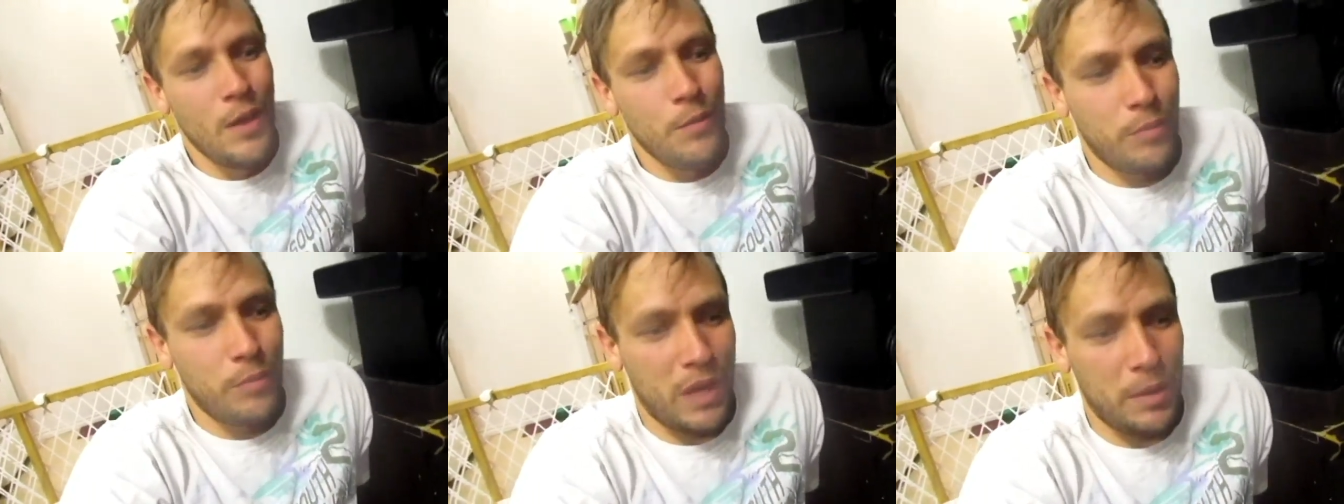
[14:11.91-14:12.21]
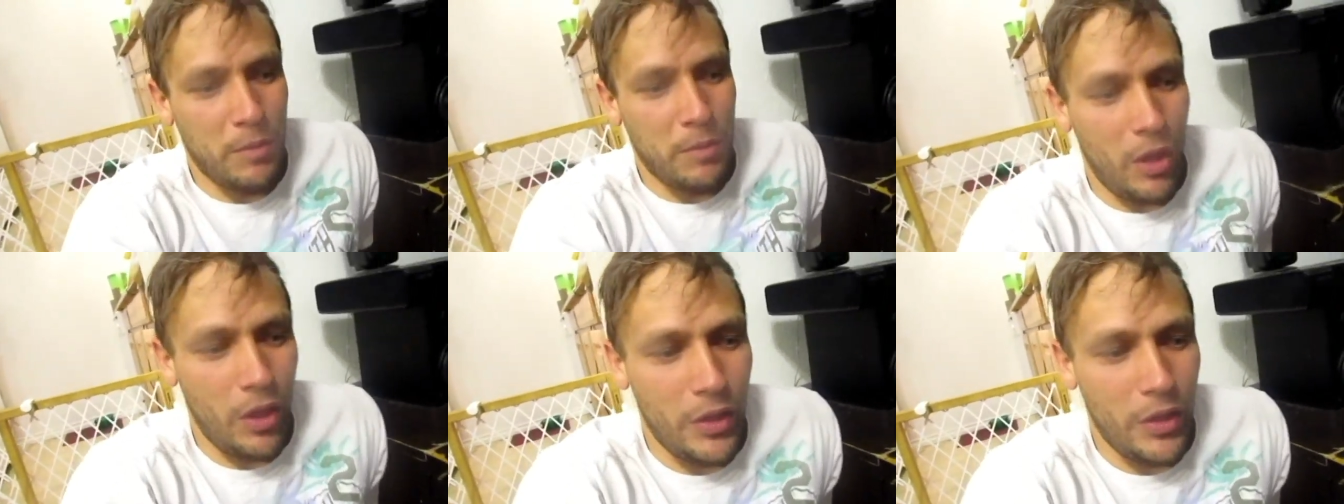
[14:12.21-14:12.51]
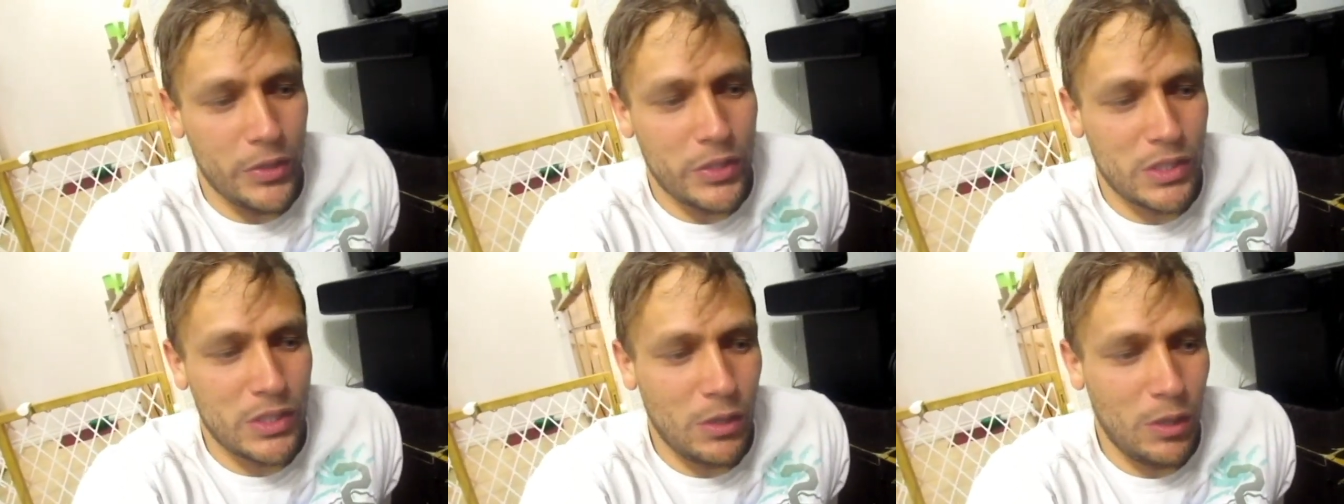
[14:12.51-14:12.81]
But I'm
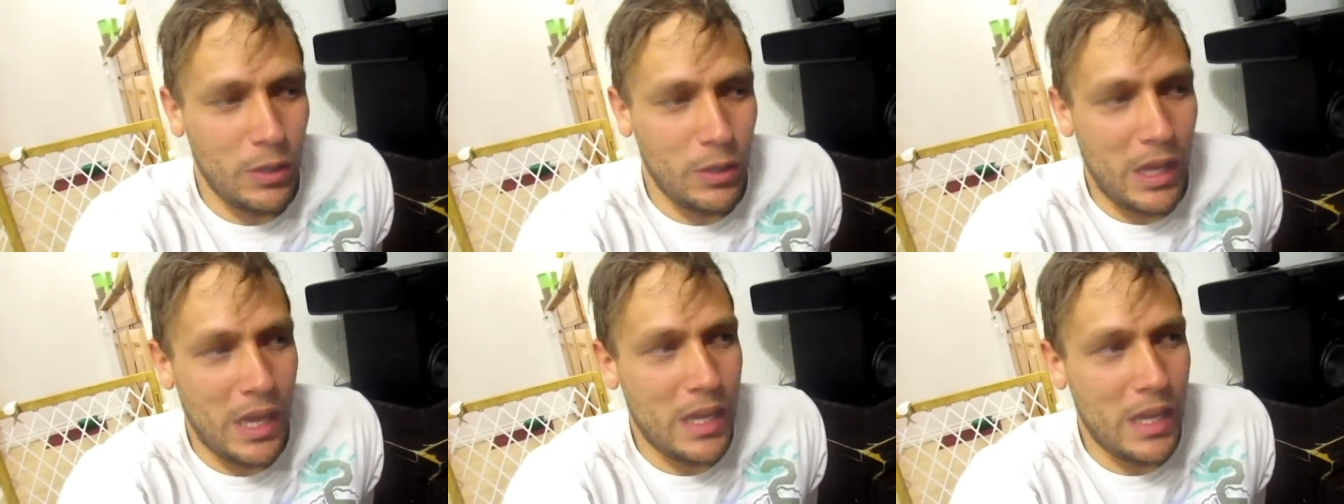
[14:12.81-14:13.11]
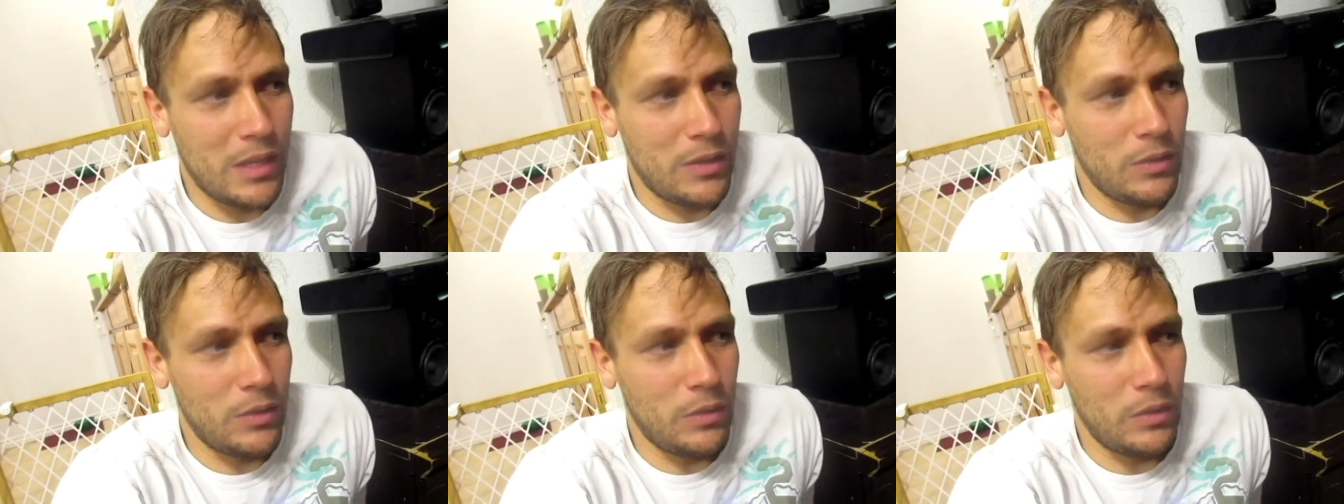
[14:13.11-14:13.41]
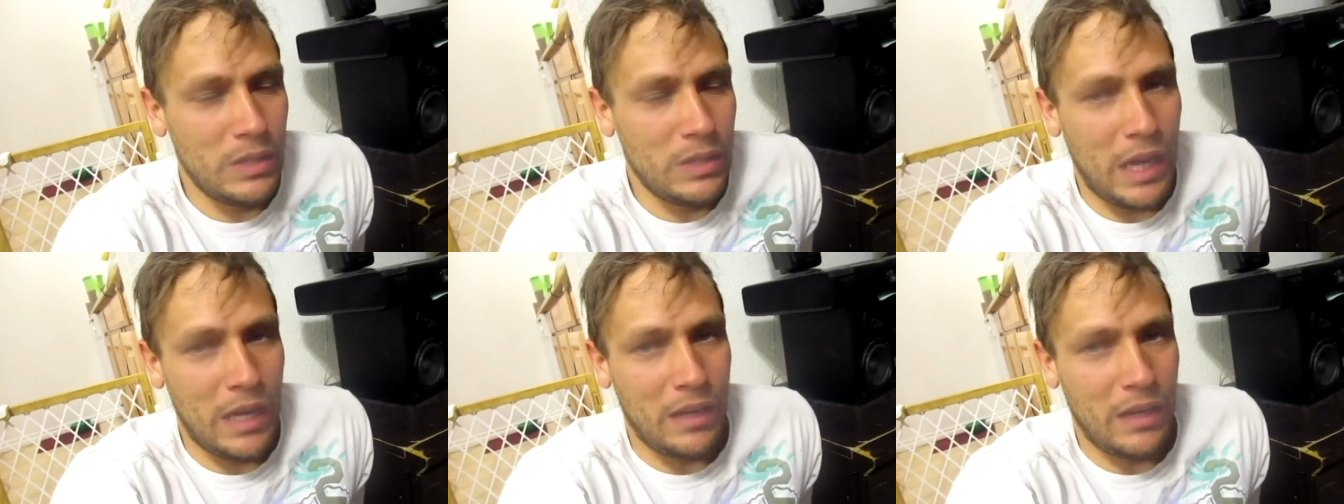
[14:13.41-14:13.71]
also Nat
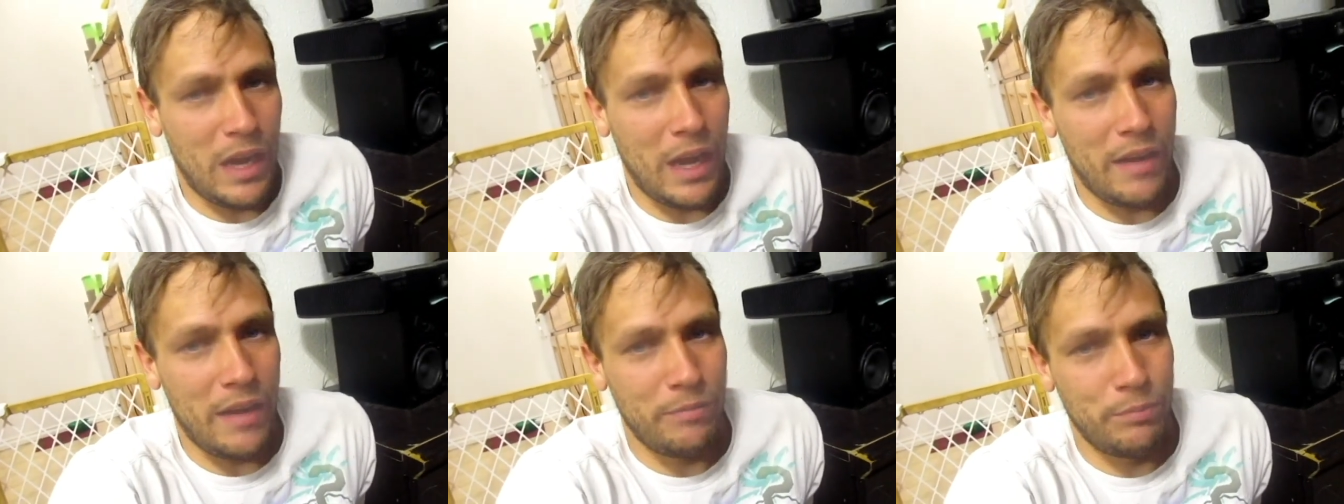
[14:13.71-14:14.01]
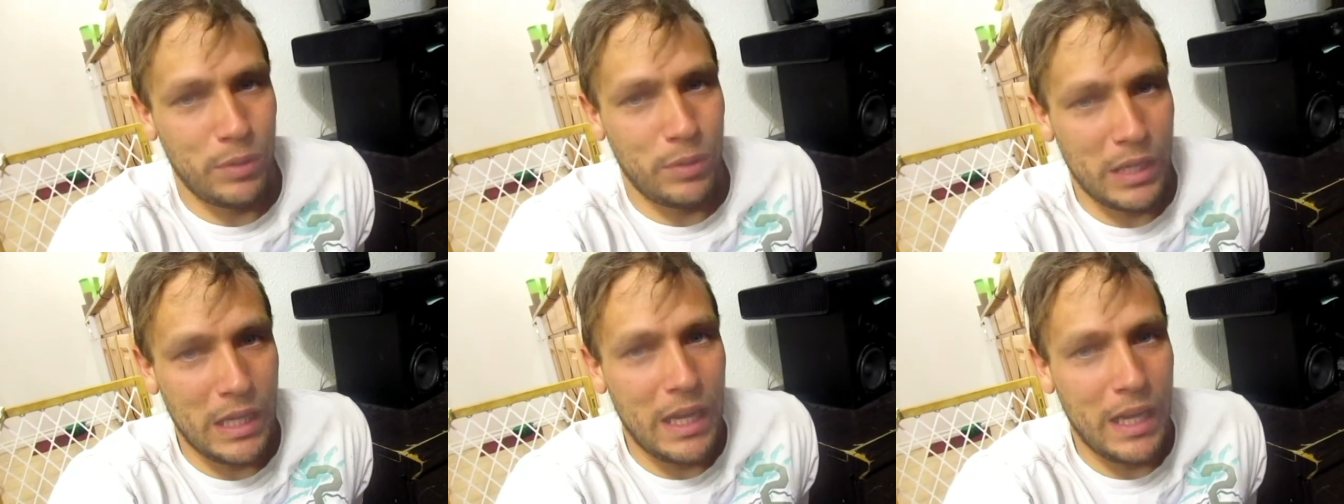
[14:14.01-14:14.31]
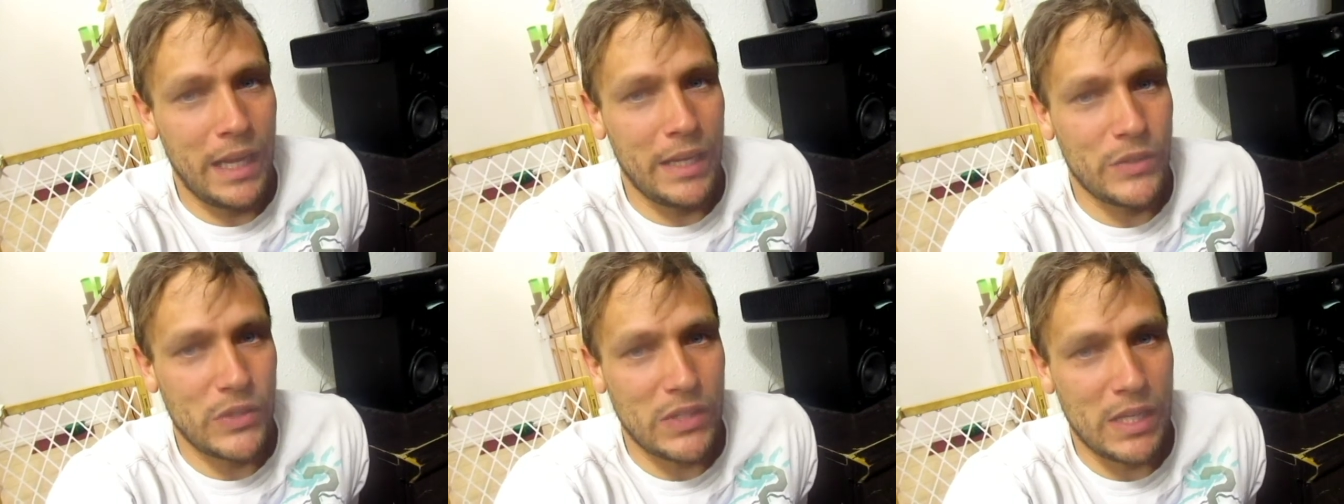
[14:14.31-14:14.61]
and I have pretty
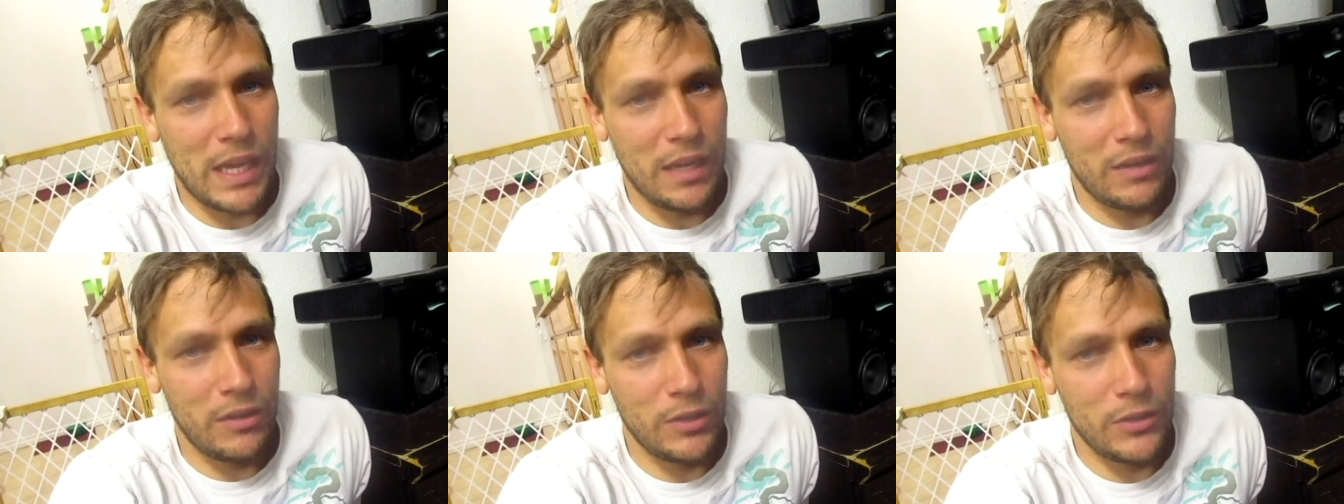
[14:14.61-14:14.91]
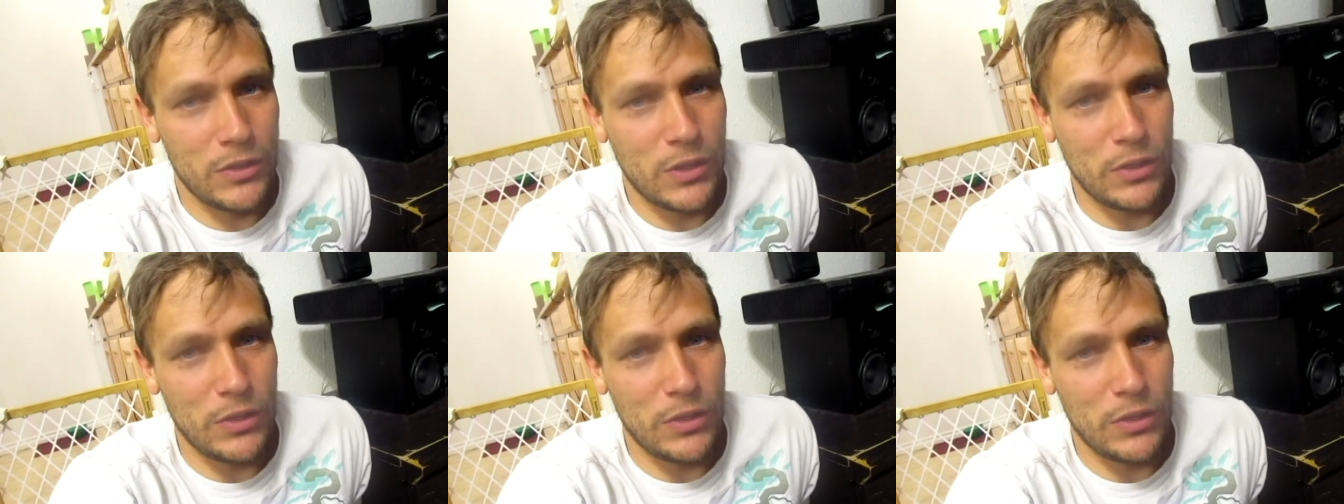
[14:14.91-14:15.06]
high standards.